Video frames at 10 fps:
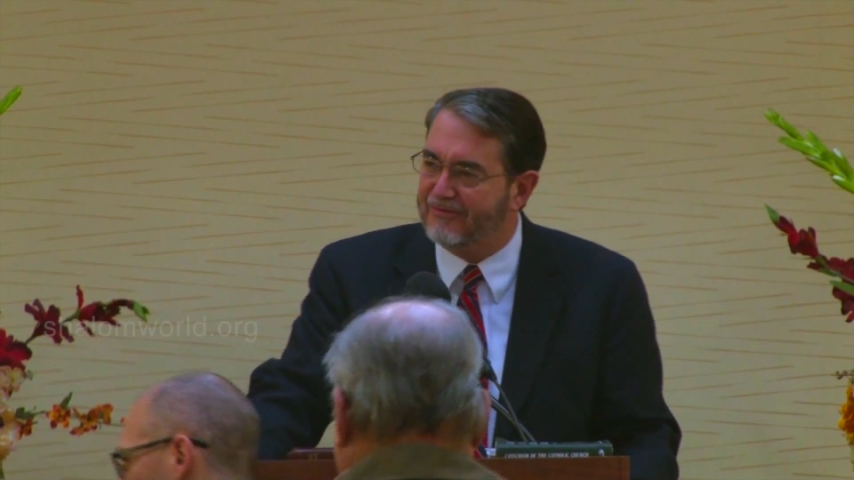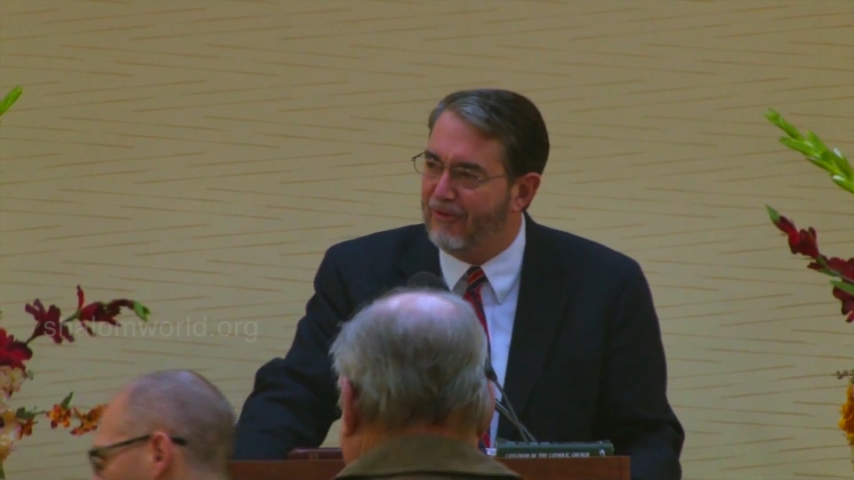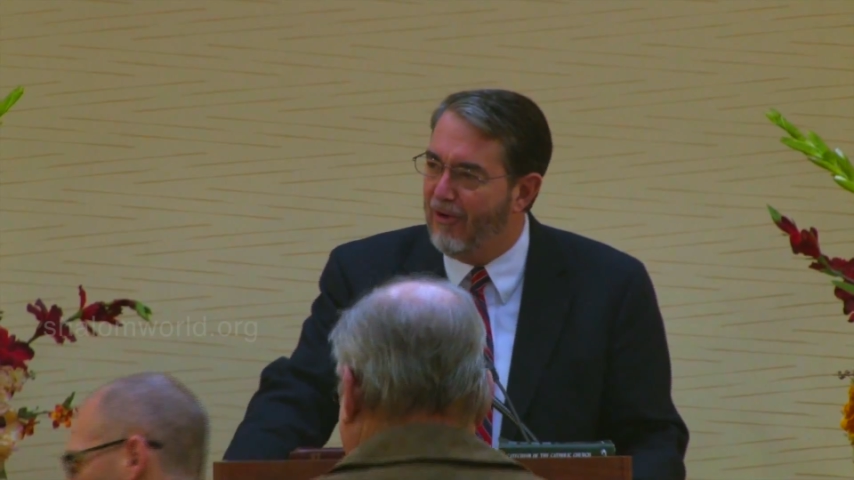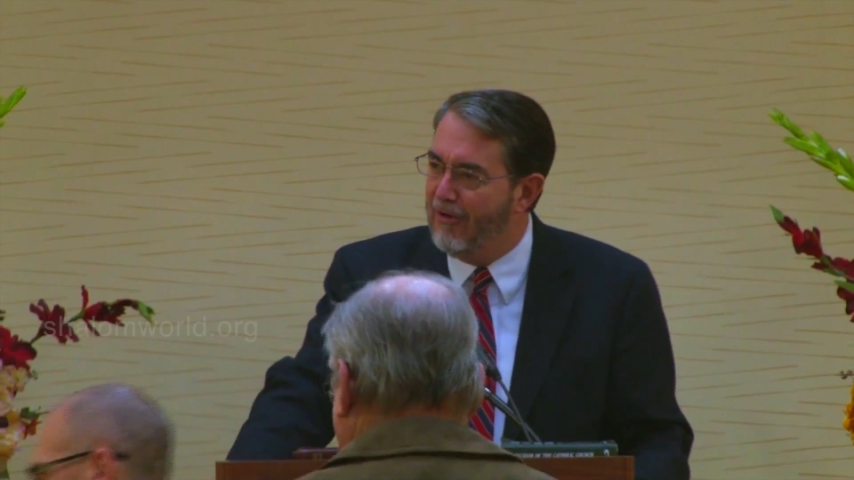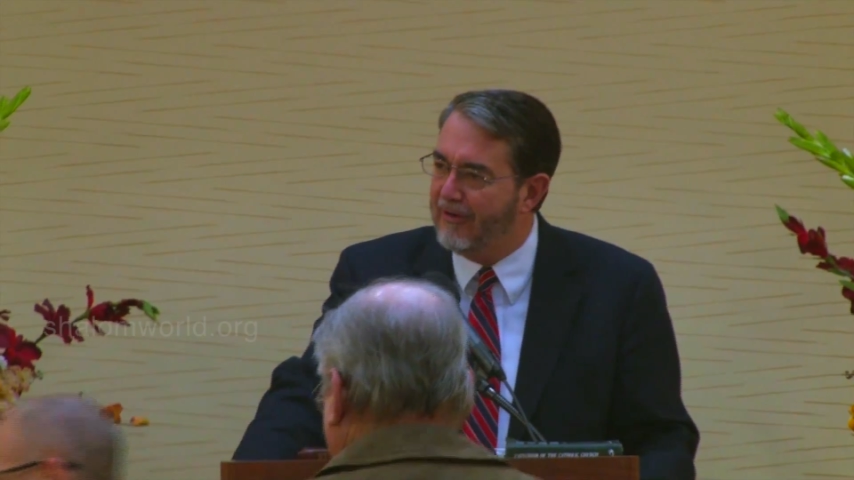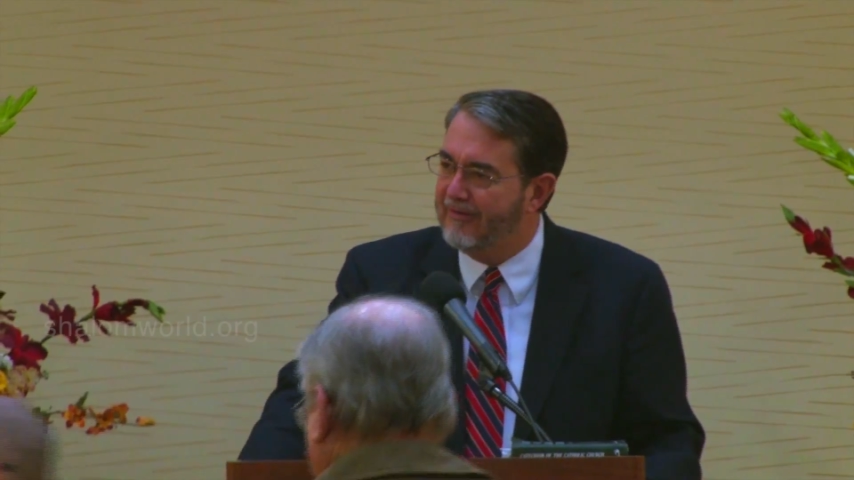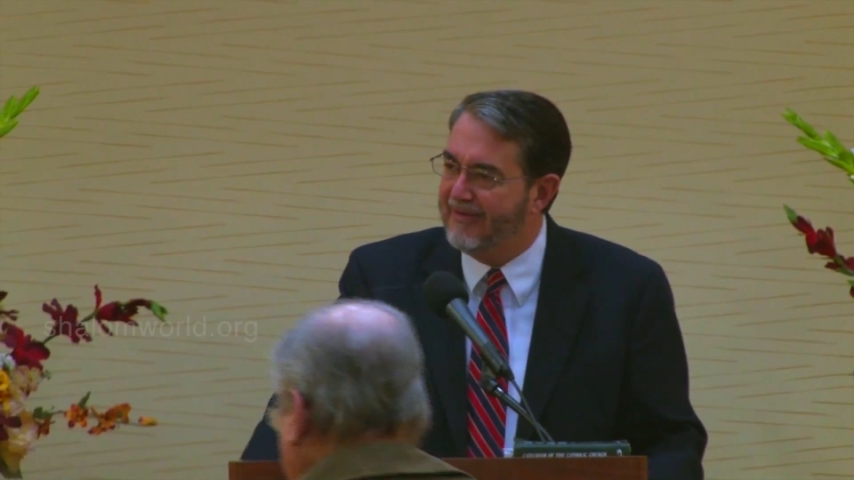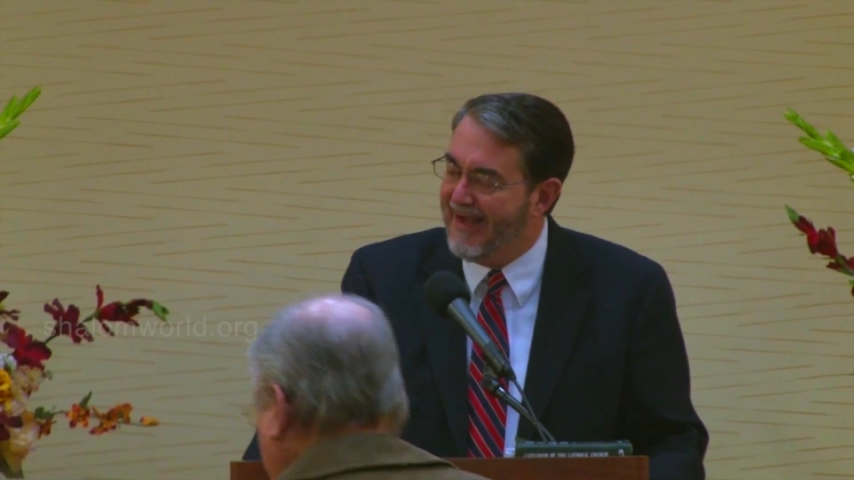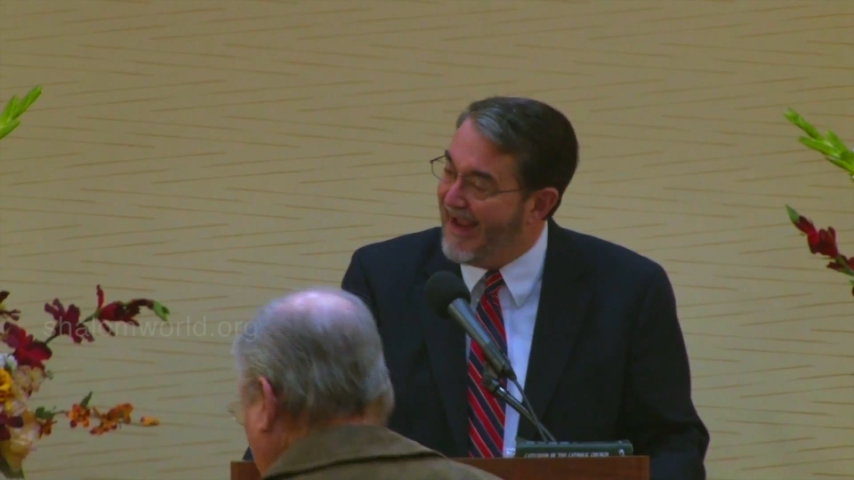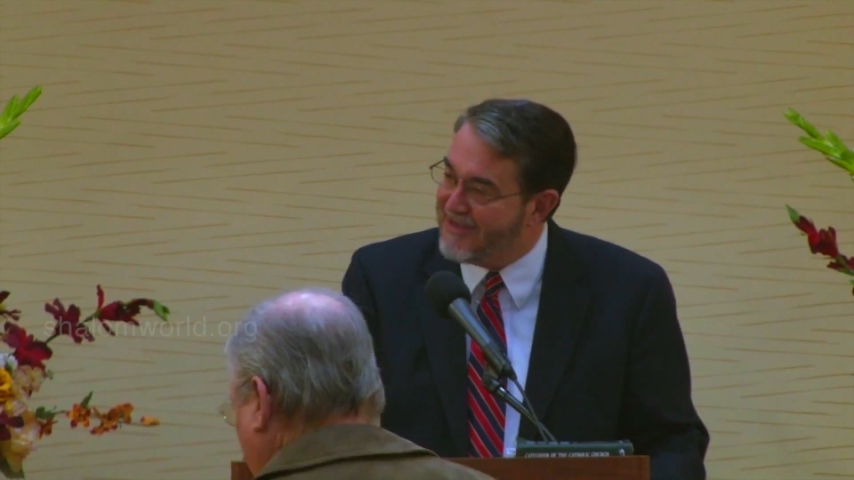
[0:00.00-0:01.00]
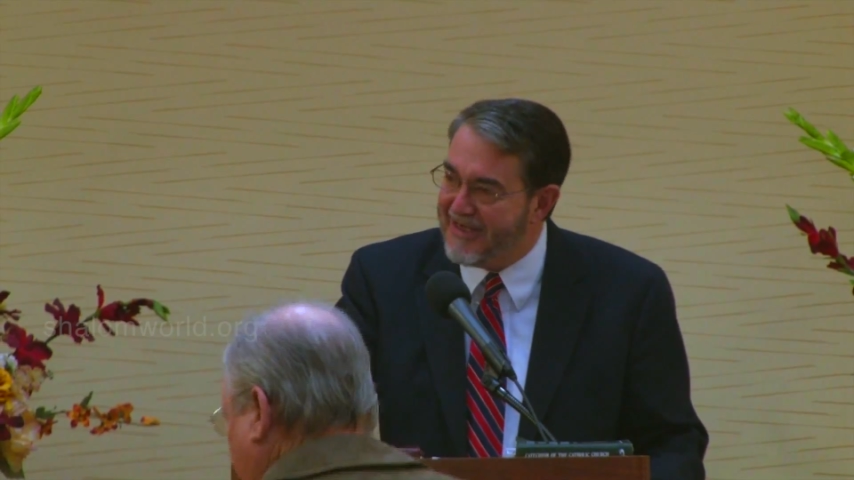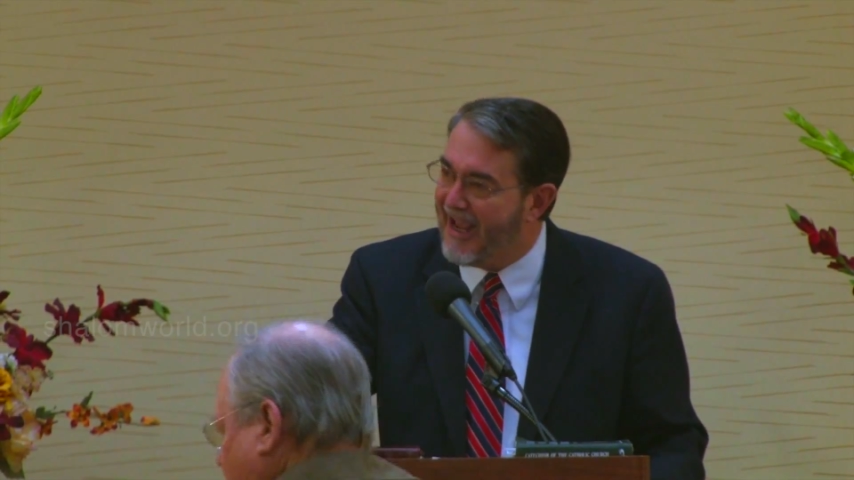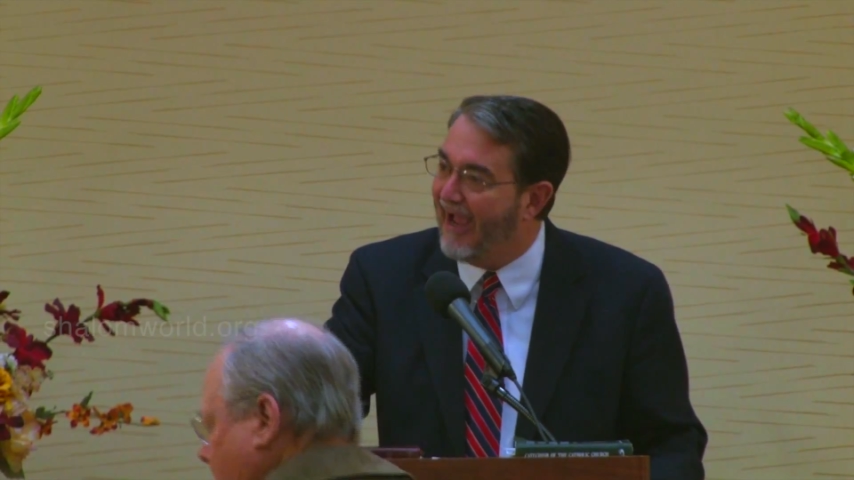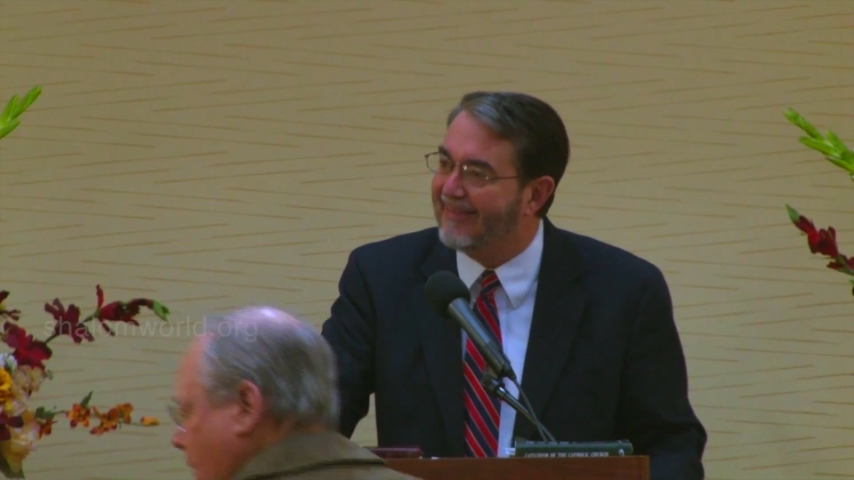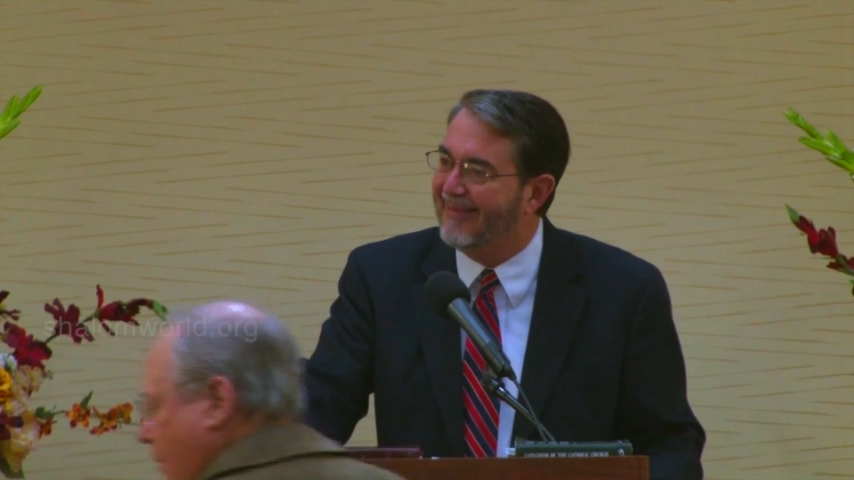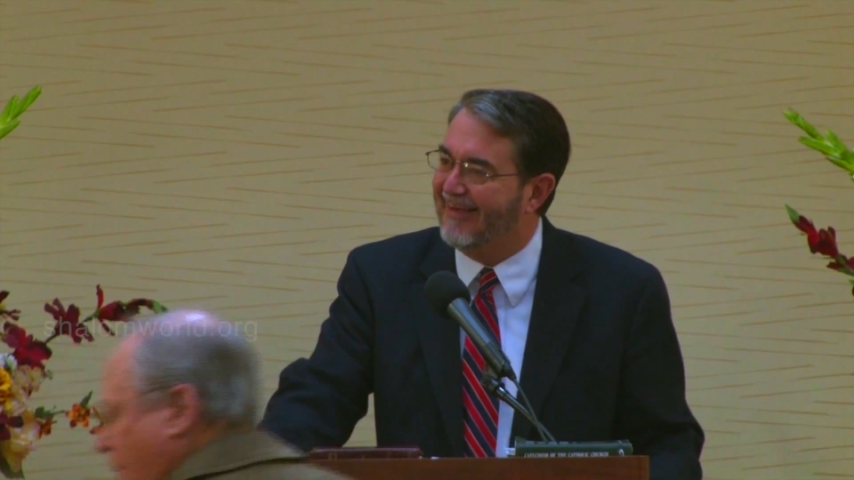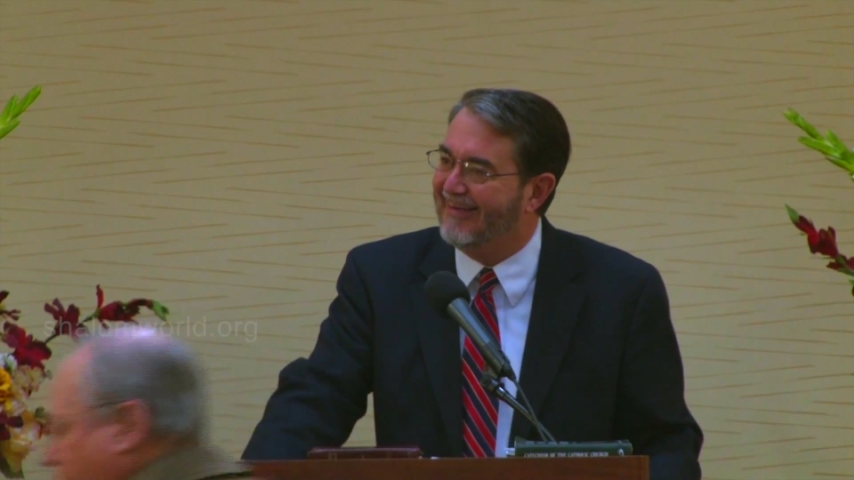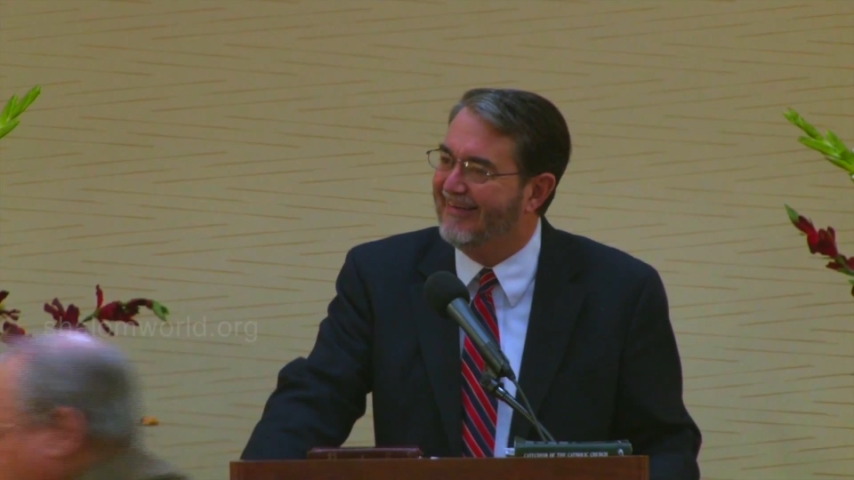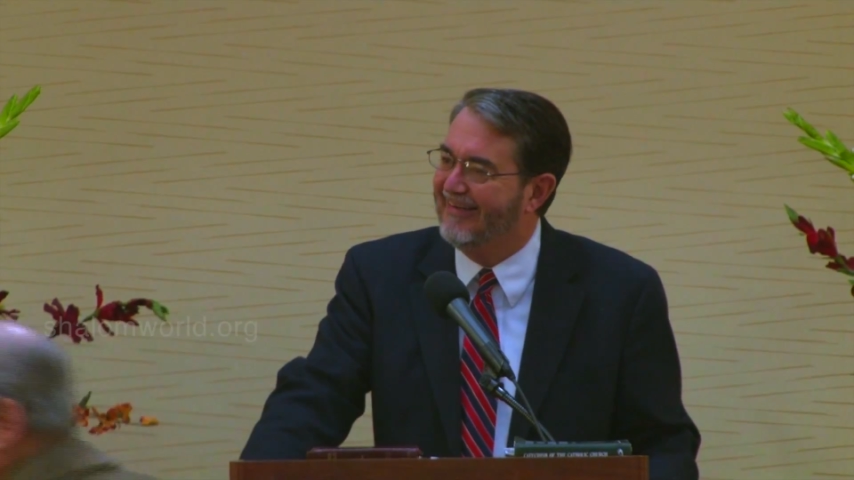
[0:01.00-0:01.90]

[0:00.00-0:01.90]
strong anti Catholic.